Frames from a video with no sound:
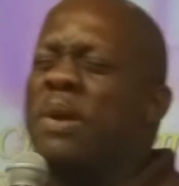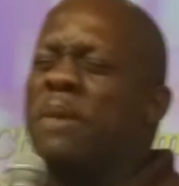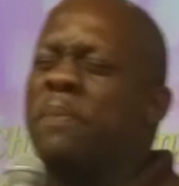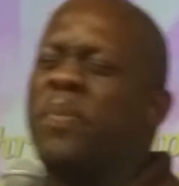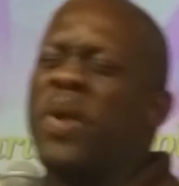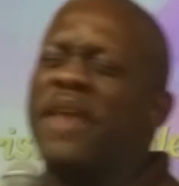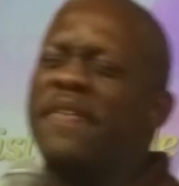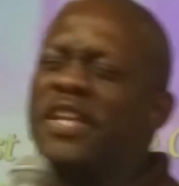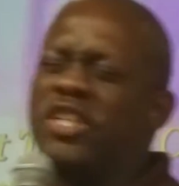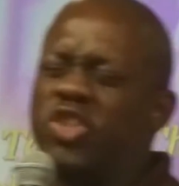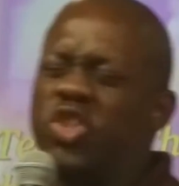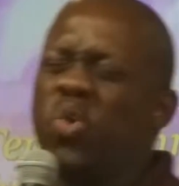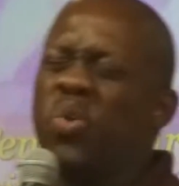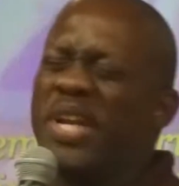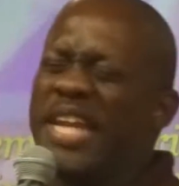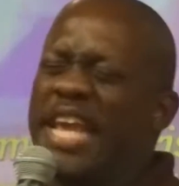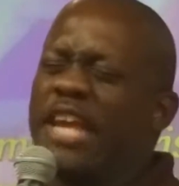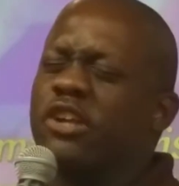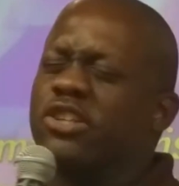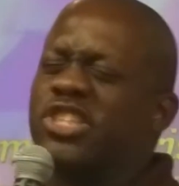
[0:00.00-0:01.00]
We pray that you
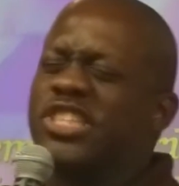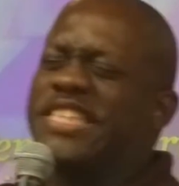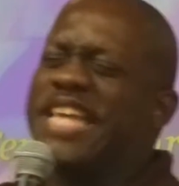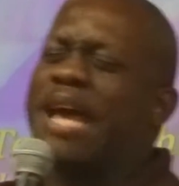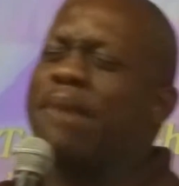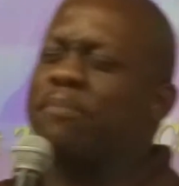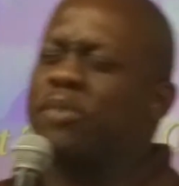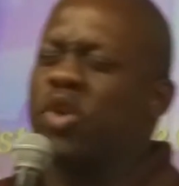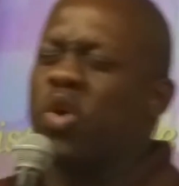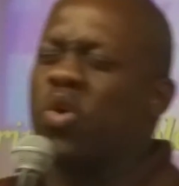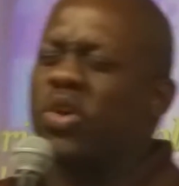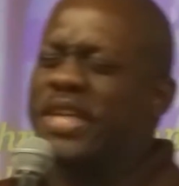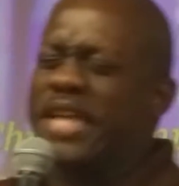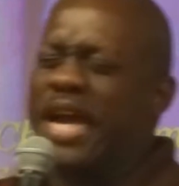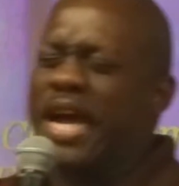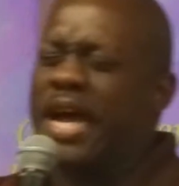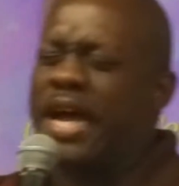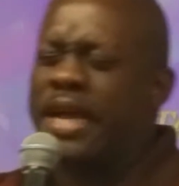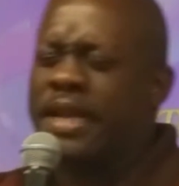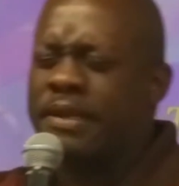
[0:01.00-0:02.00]
would intercept, Lord
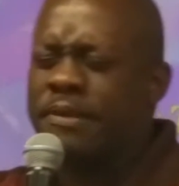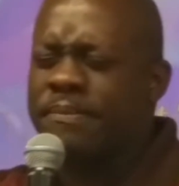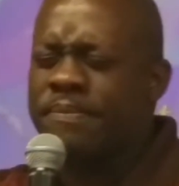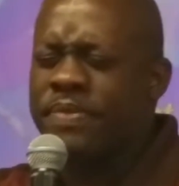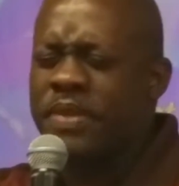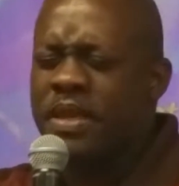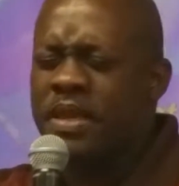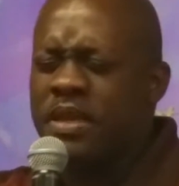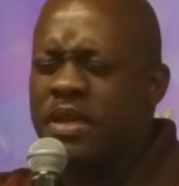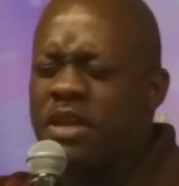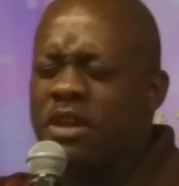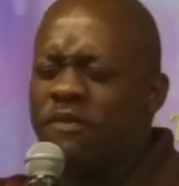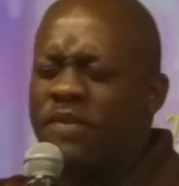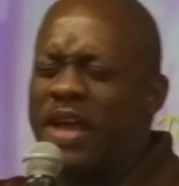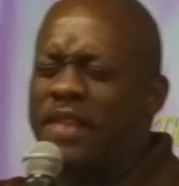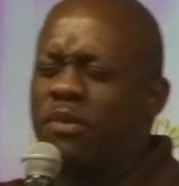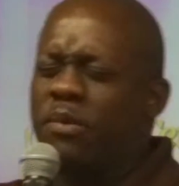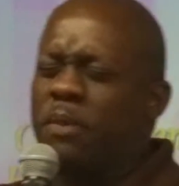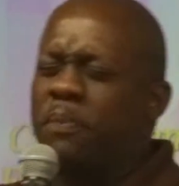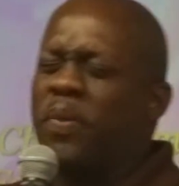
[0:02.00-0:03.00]
God.
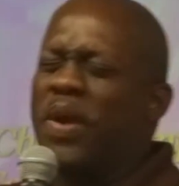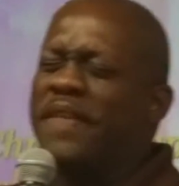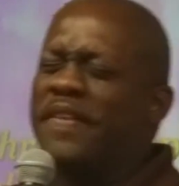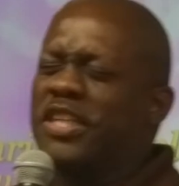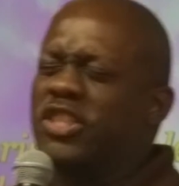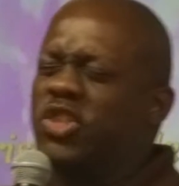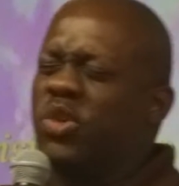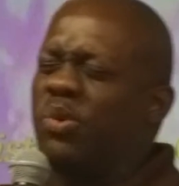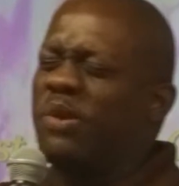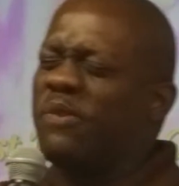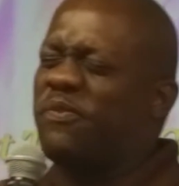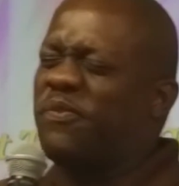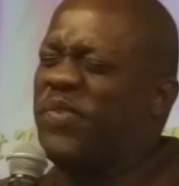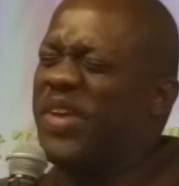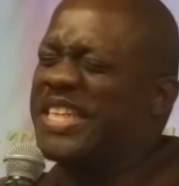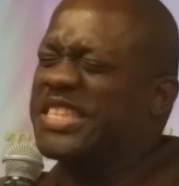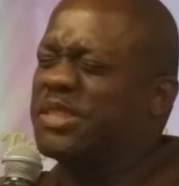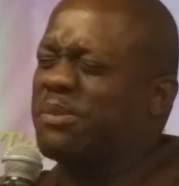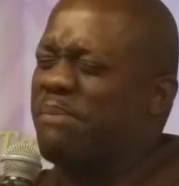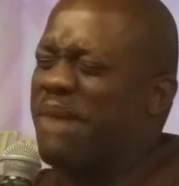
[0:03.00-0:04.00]
Father, we pray that you would
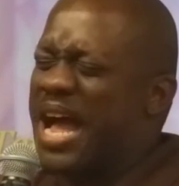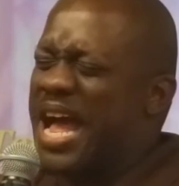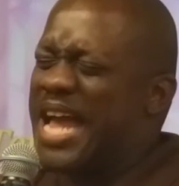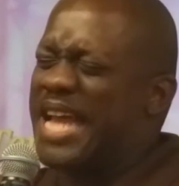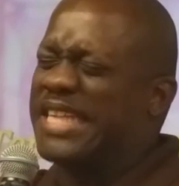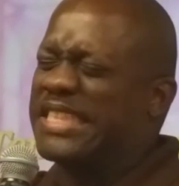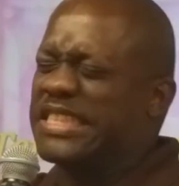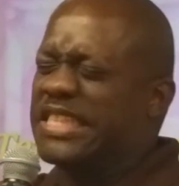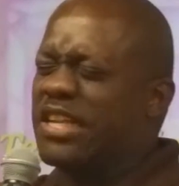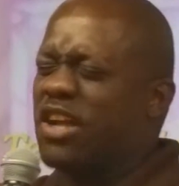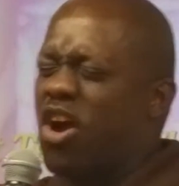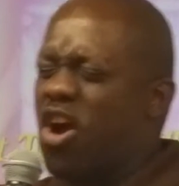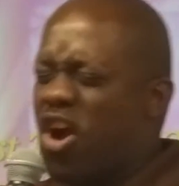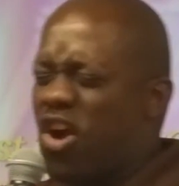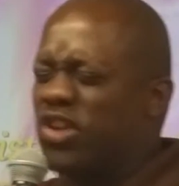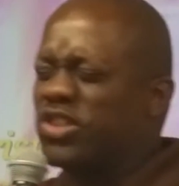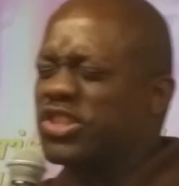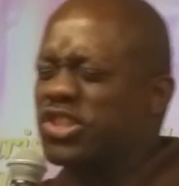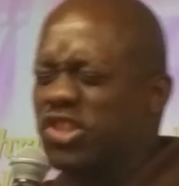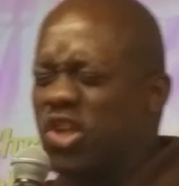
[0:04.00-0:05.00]
fix minds and
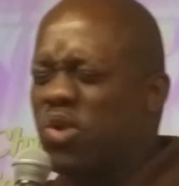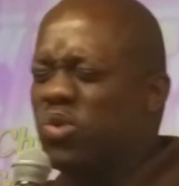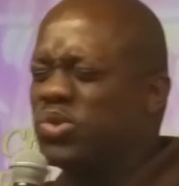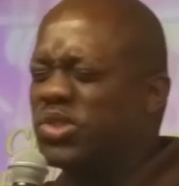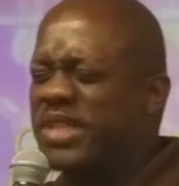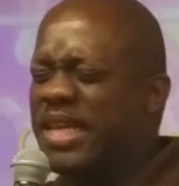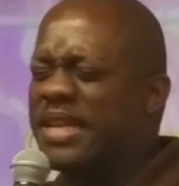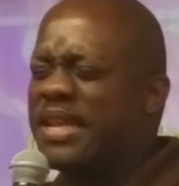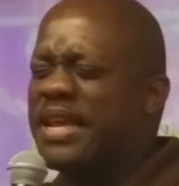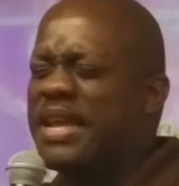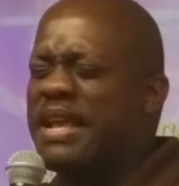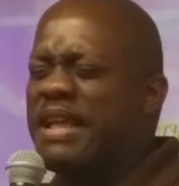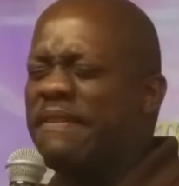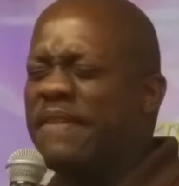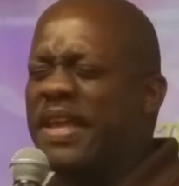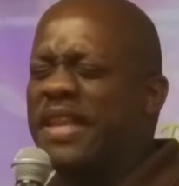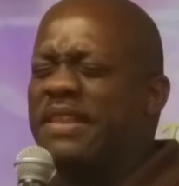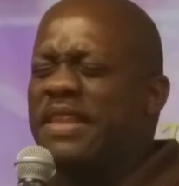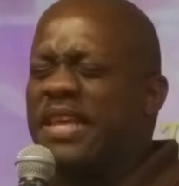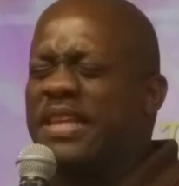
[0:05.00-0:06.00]
hearts, those that,
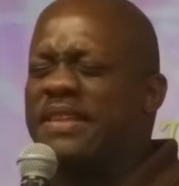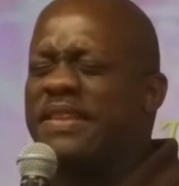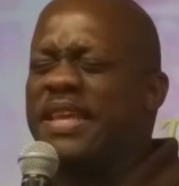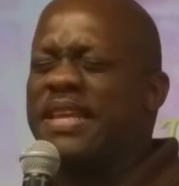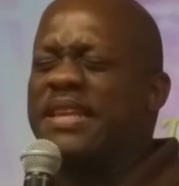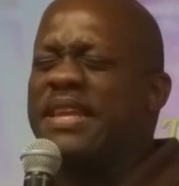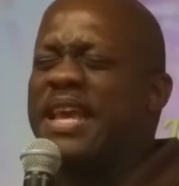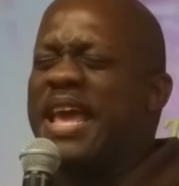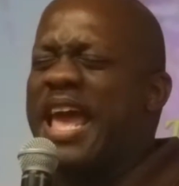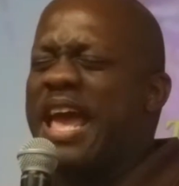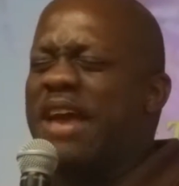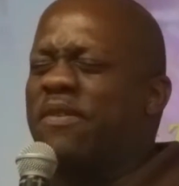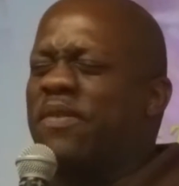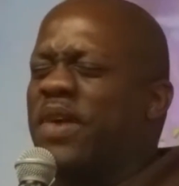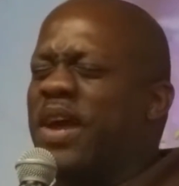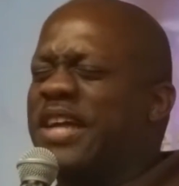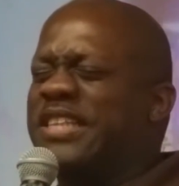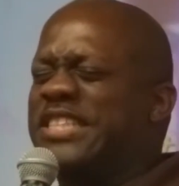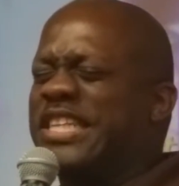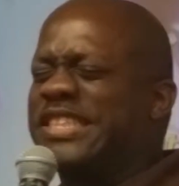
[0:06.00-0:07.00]
that, that, that
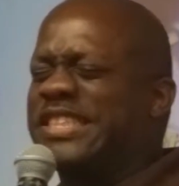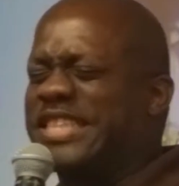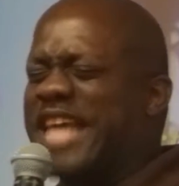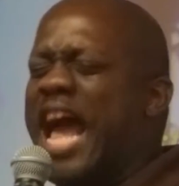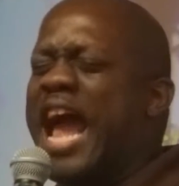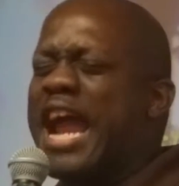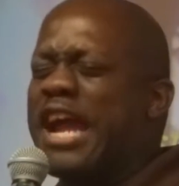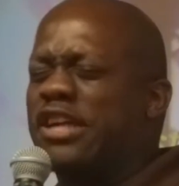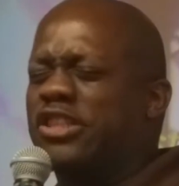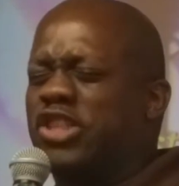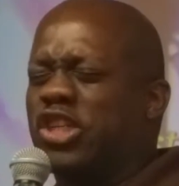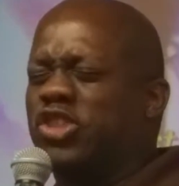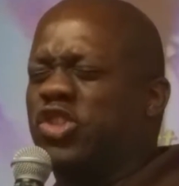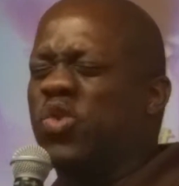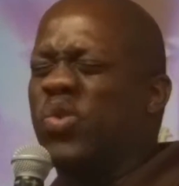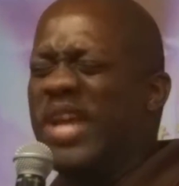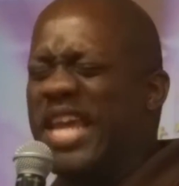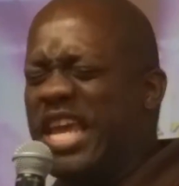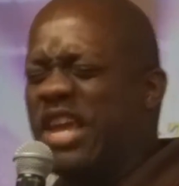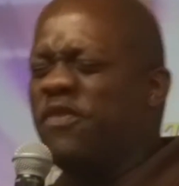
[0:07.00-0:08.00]
have a desire to
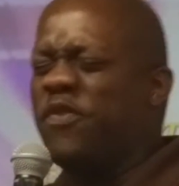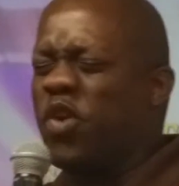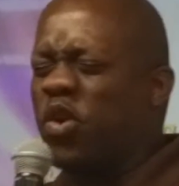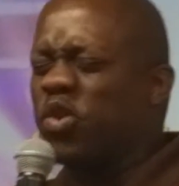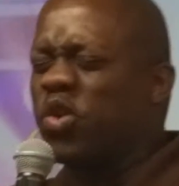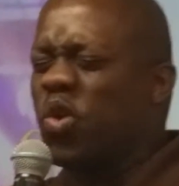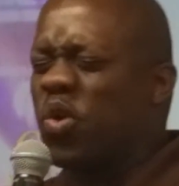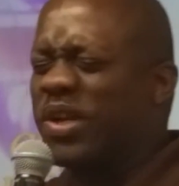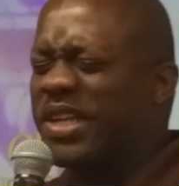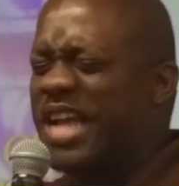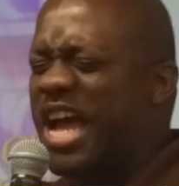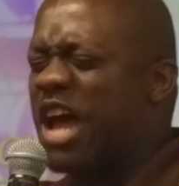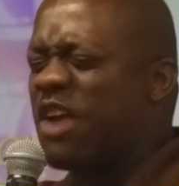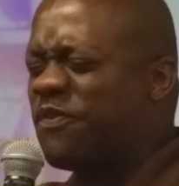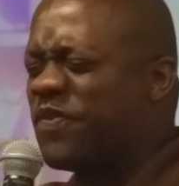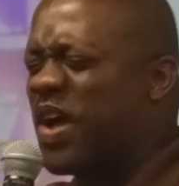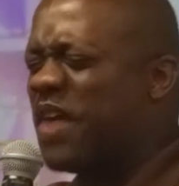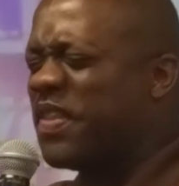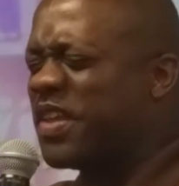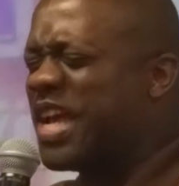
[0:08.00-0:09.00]
do evil, Lord
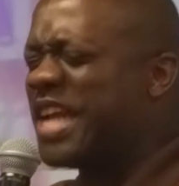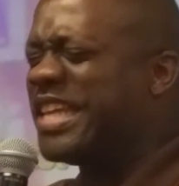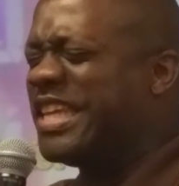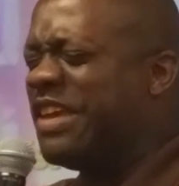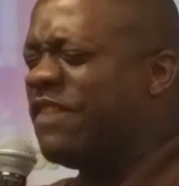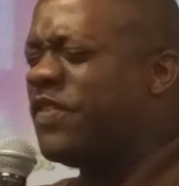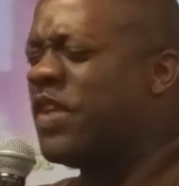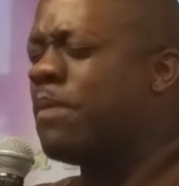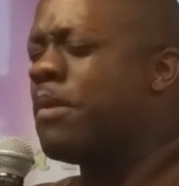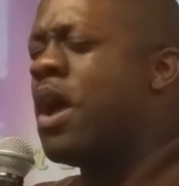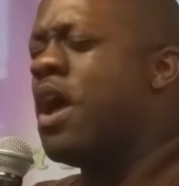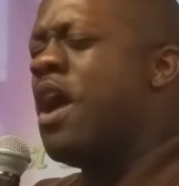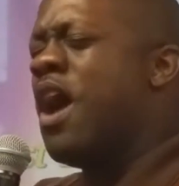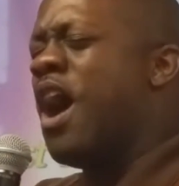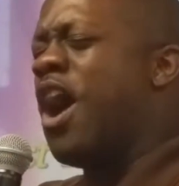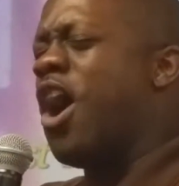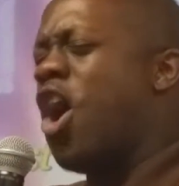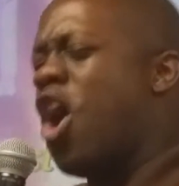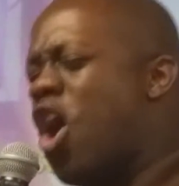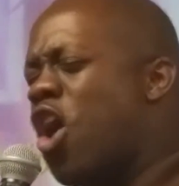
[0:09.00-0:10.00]
God. Father God, give
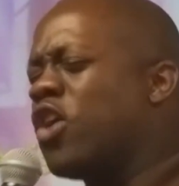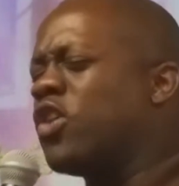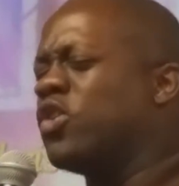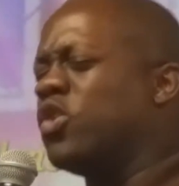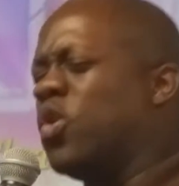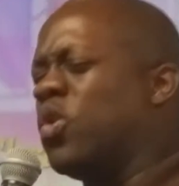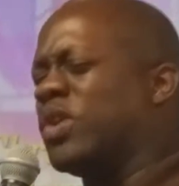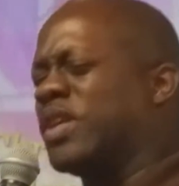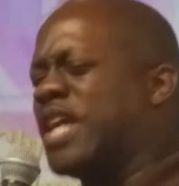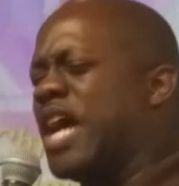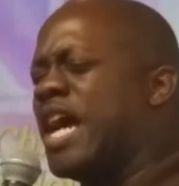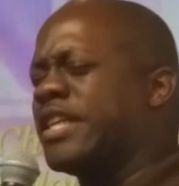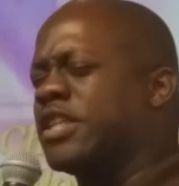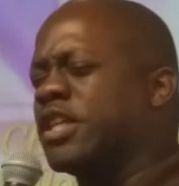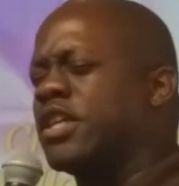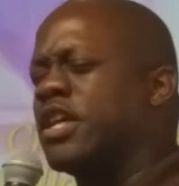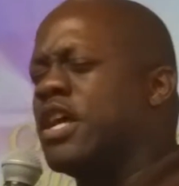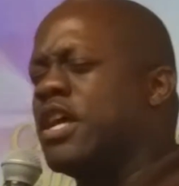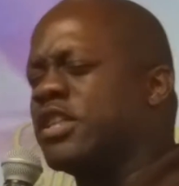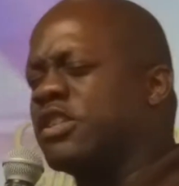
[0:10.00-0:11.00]
them a heart, Lord
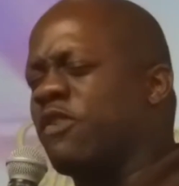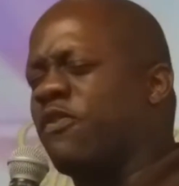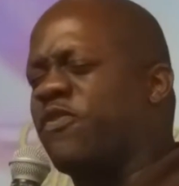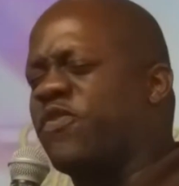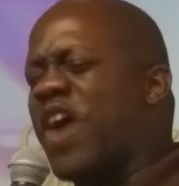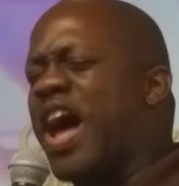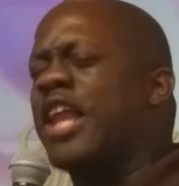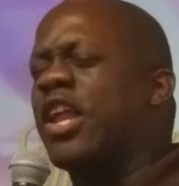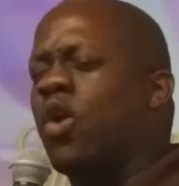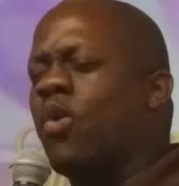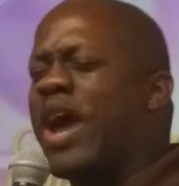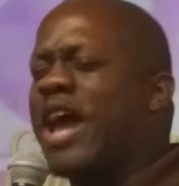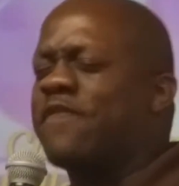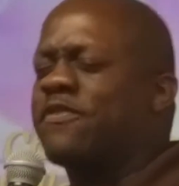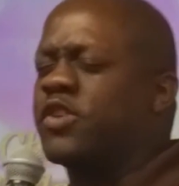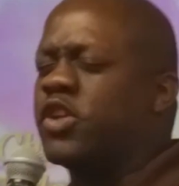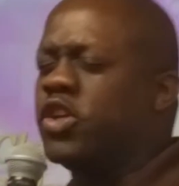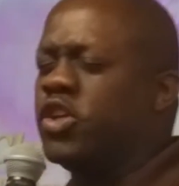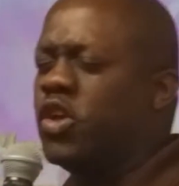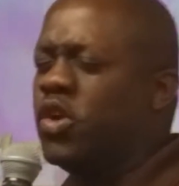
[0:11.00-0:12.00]
God, to, to follow
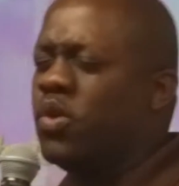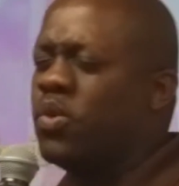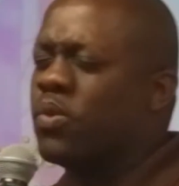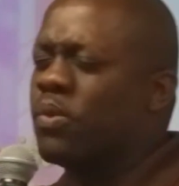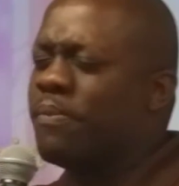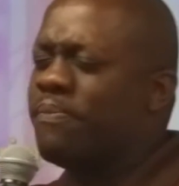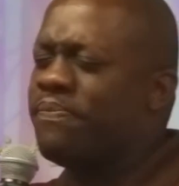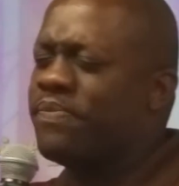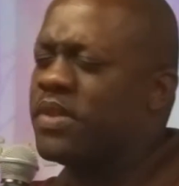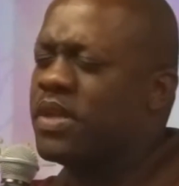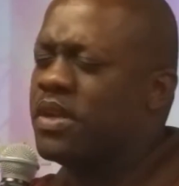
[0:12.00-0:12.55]
after you.